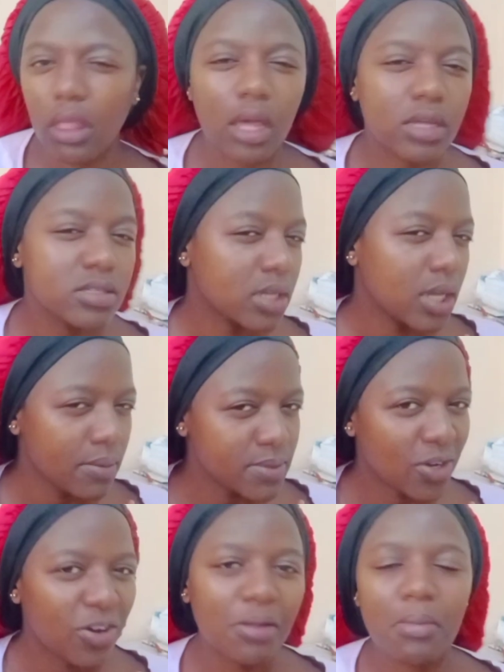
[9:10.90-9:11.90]

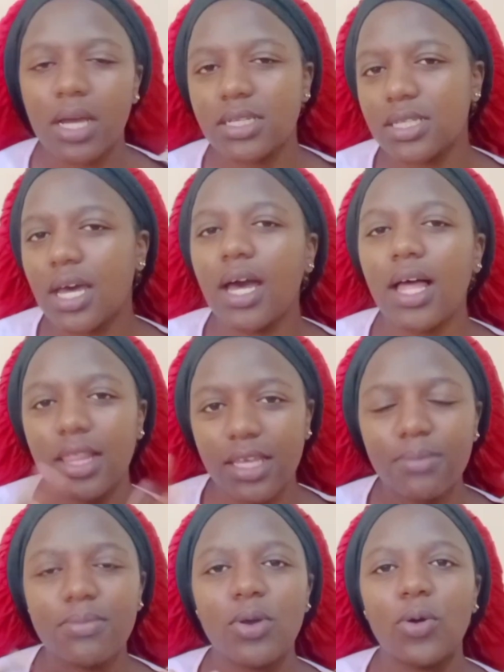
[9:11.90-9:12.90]
skeptical, but I'll
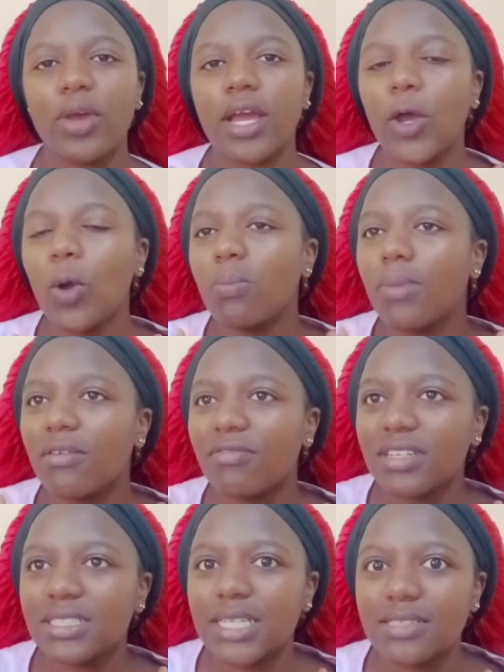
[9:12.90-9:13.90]
keep going. I hope my
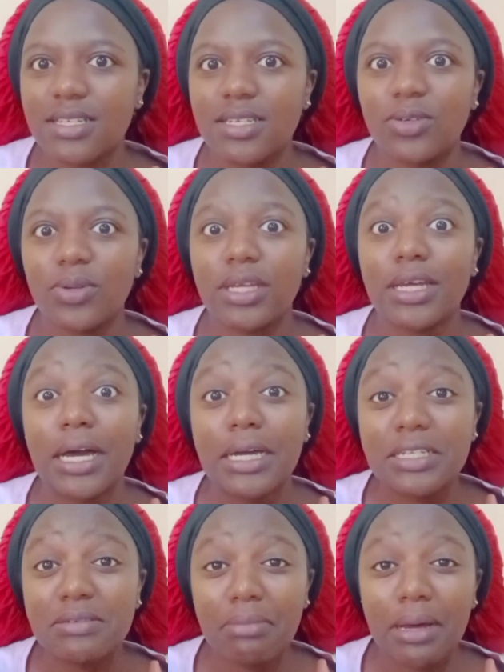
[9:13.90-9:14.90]
face doesn't
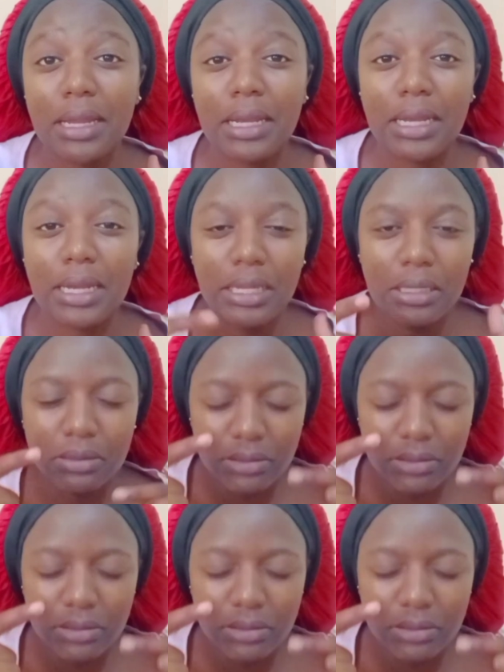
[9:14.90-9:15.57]
react badly.